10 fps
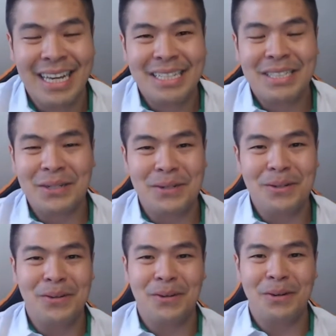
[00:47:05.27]

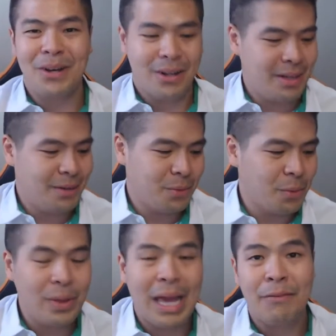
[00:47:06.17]
So
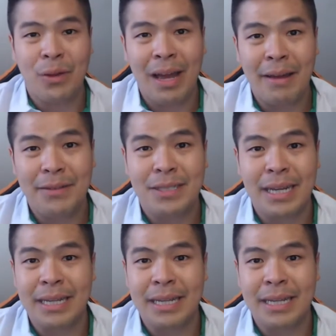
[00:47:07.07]
what we have to have is